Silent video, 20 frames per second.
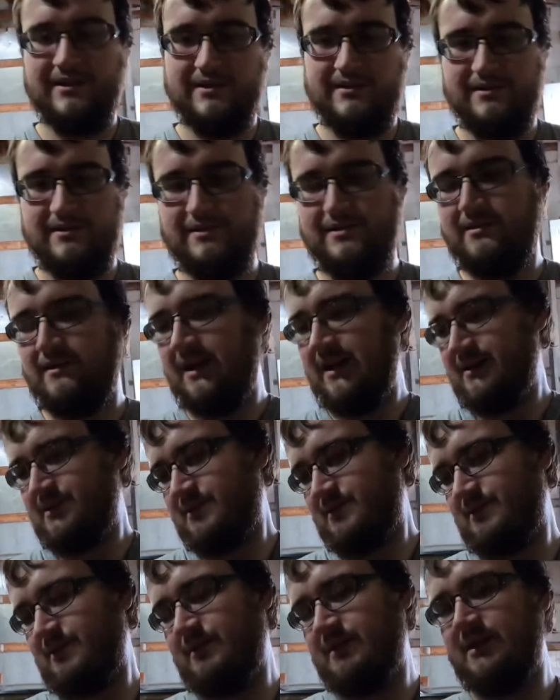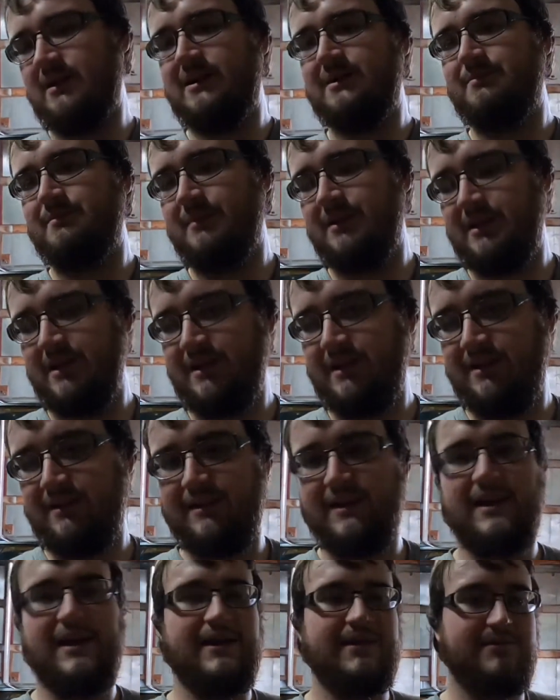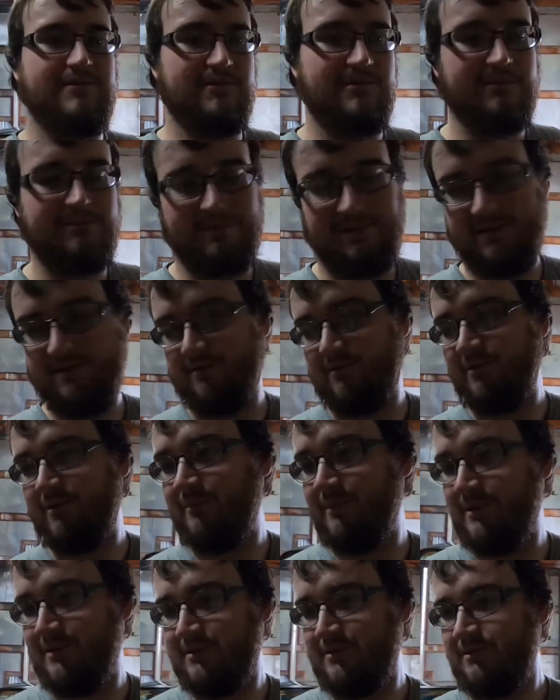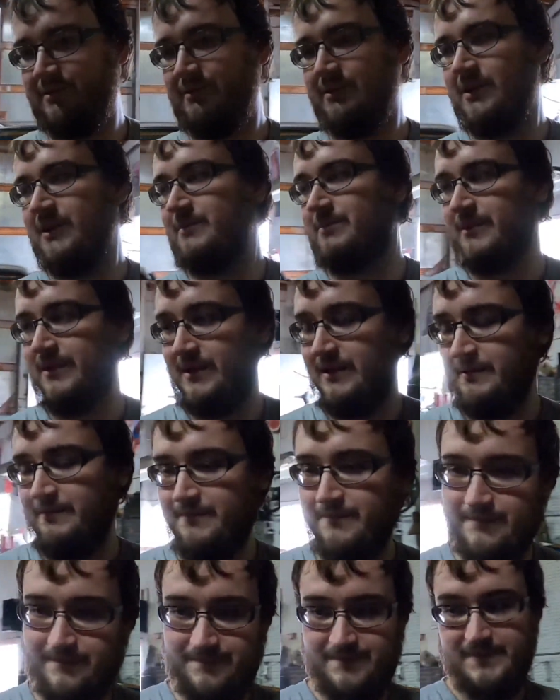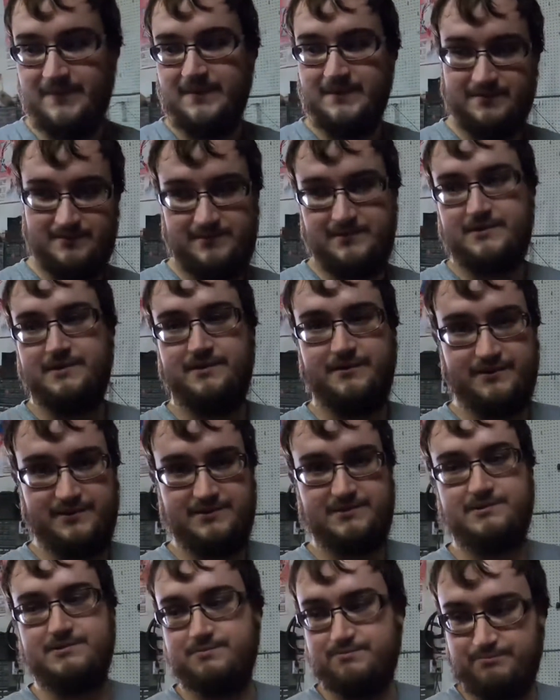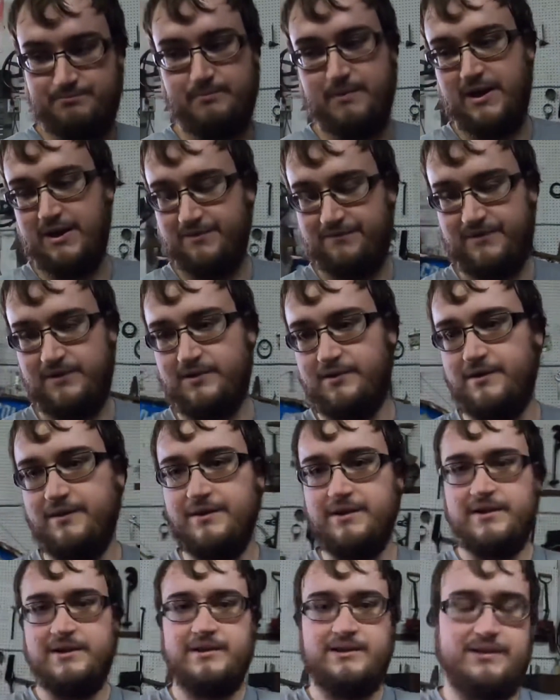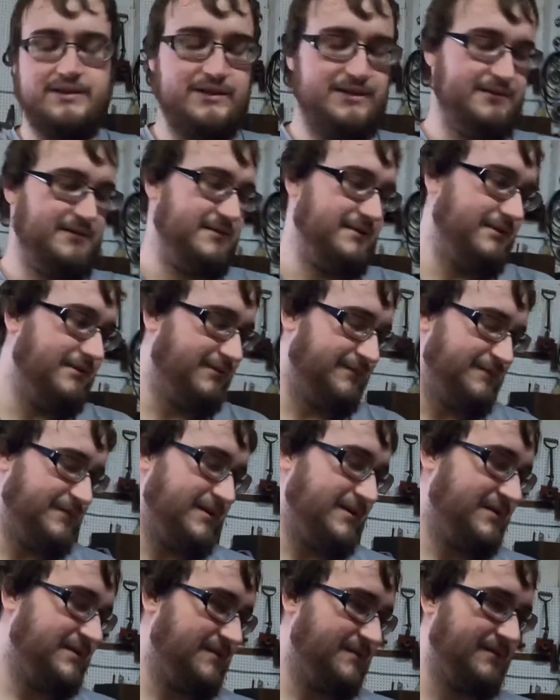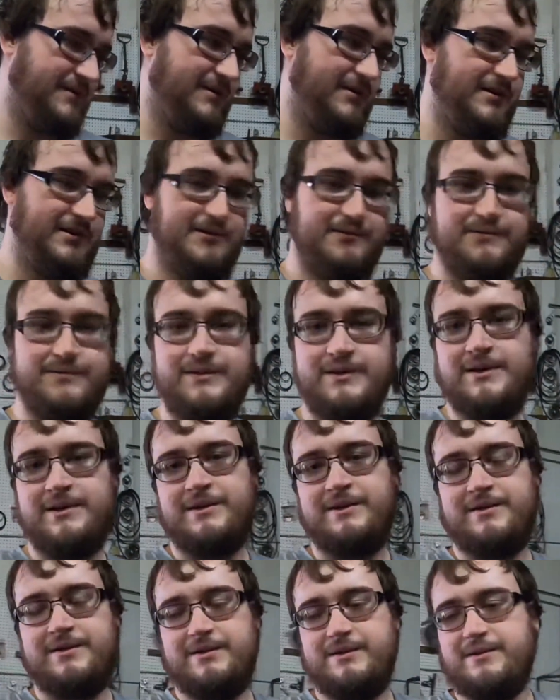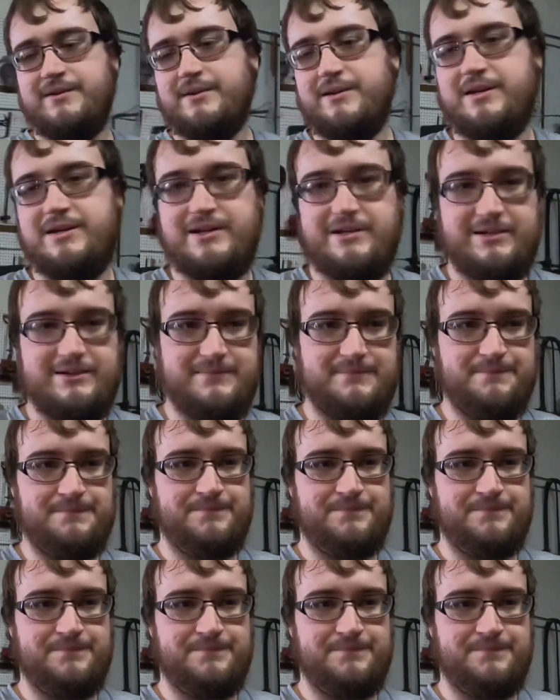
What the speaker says: you know, I screwed up, and I didn't lie to them. I told them I screwed up, like, you know, this is my fault. No fault of their own. I